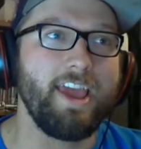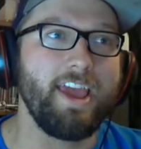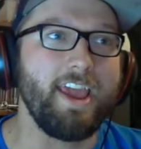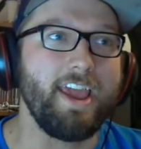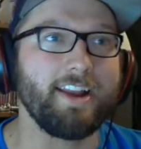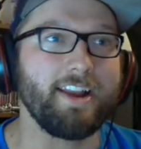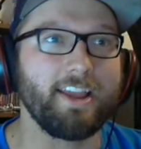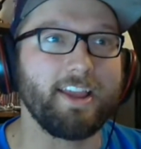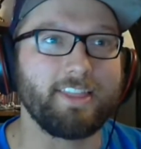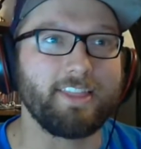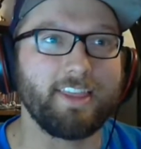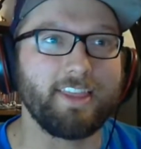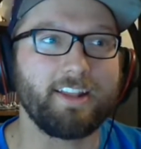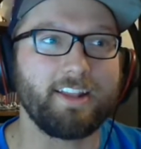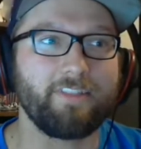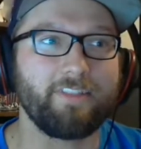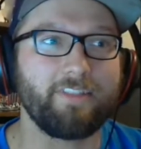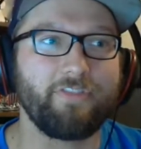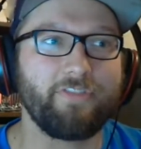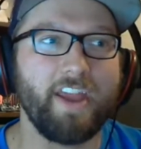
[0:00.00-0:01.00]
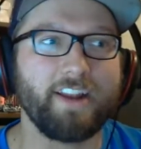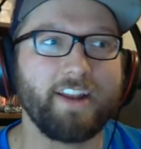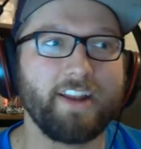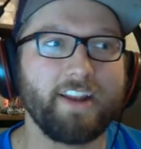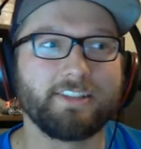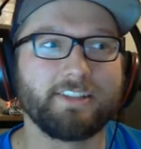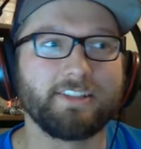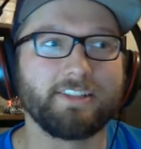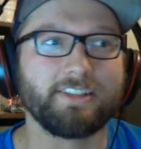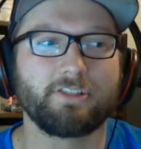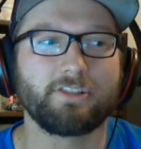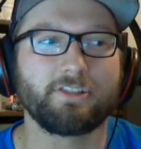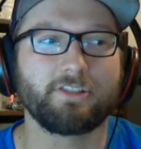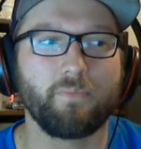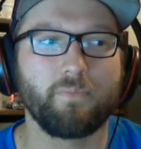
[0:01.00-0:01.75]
and I think that is